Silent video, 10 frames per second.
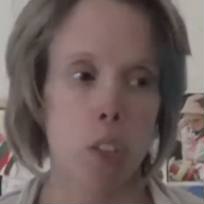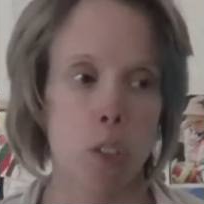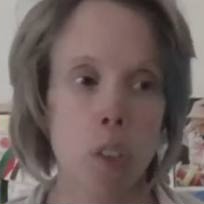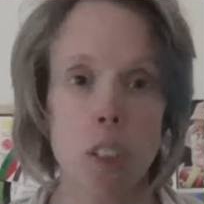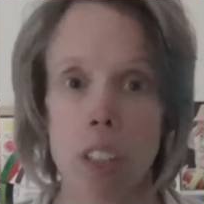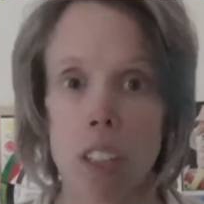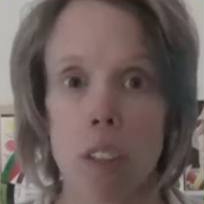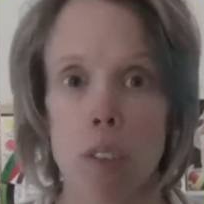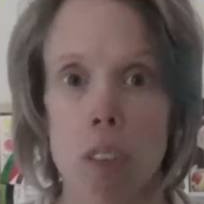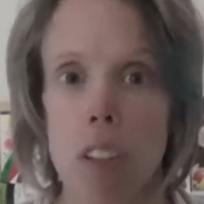John and I
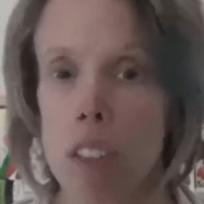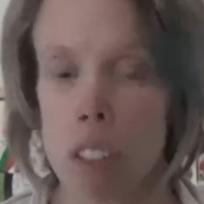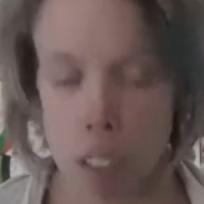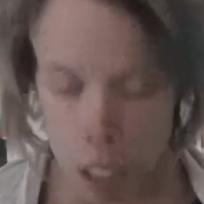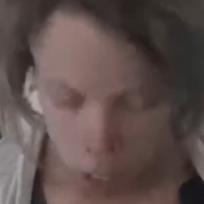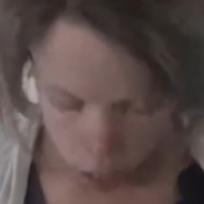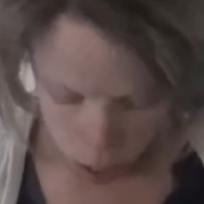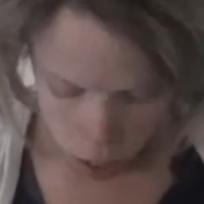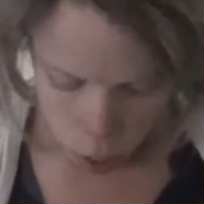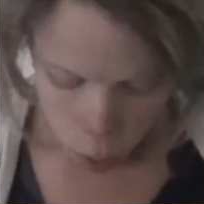noticed
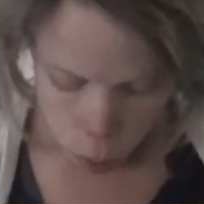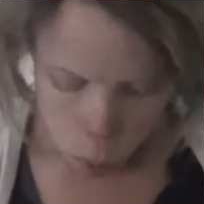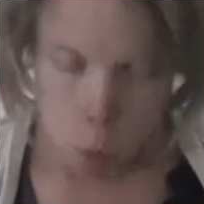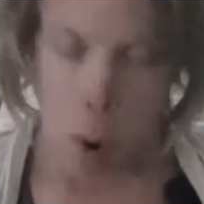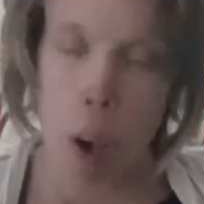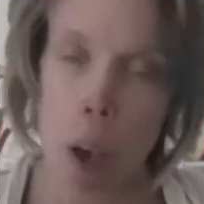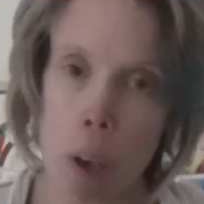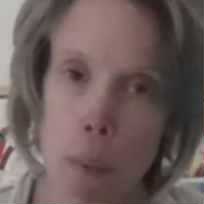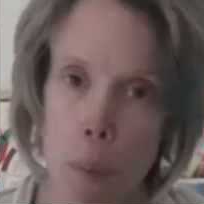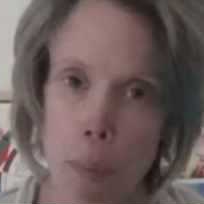that
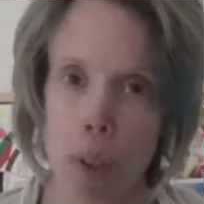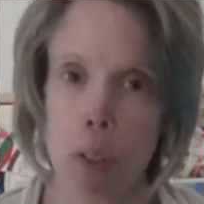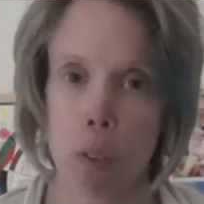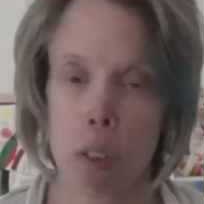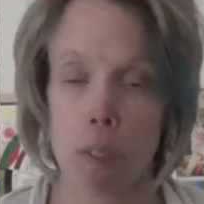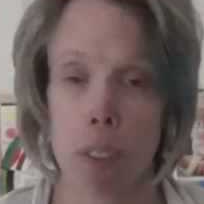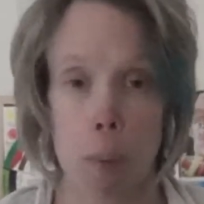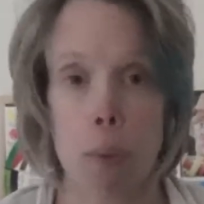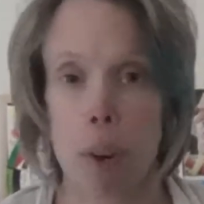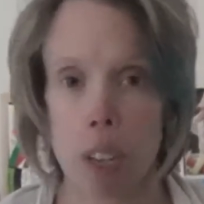where my muscles have
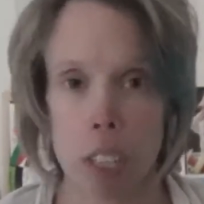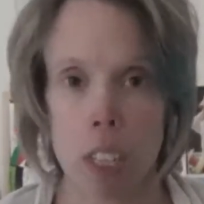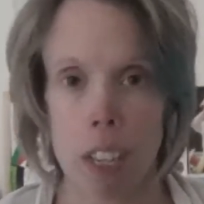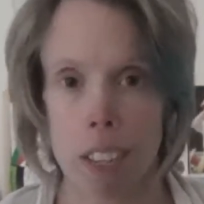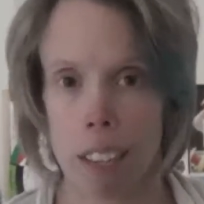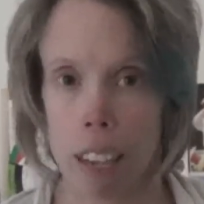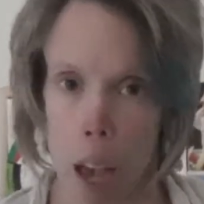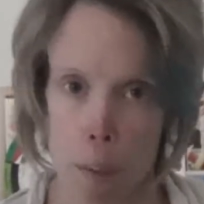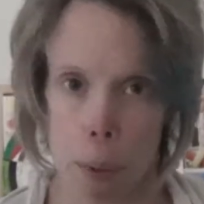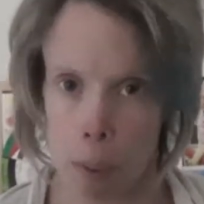separated there's a
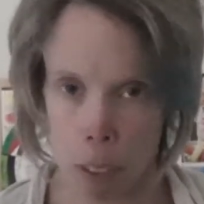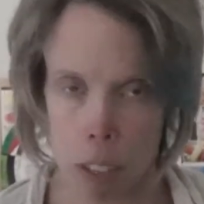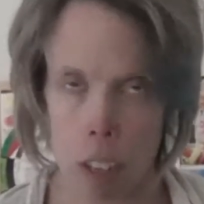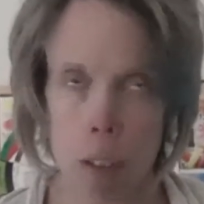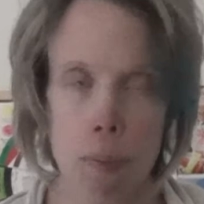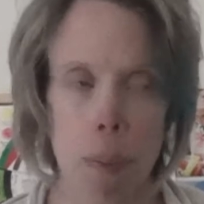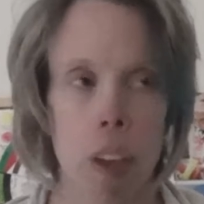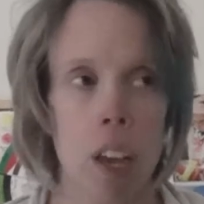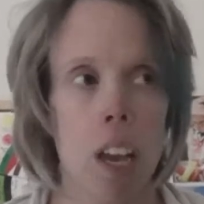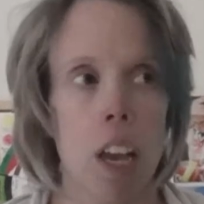gap obviously,
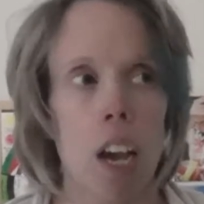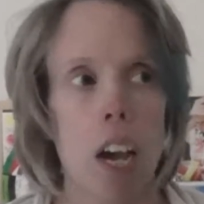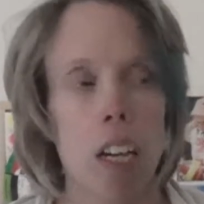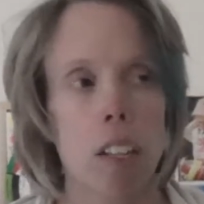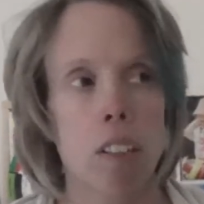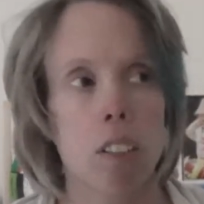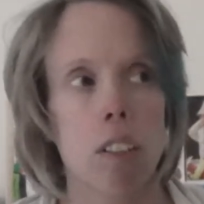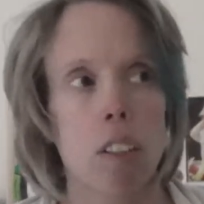and